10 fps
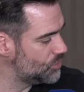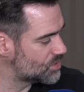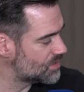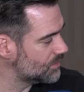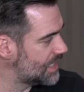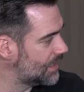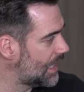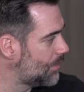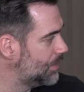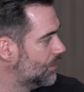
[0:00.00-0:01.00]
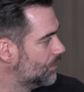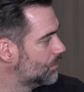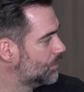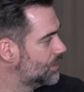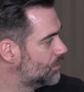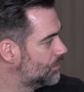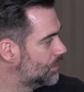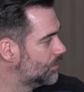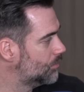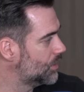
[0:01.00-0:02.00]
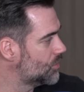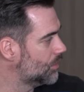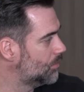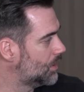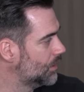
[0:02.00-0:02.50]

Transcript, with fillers: Do you still take a lap in though when you're on the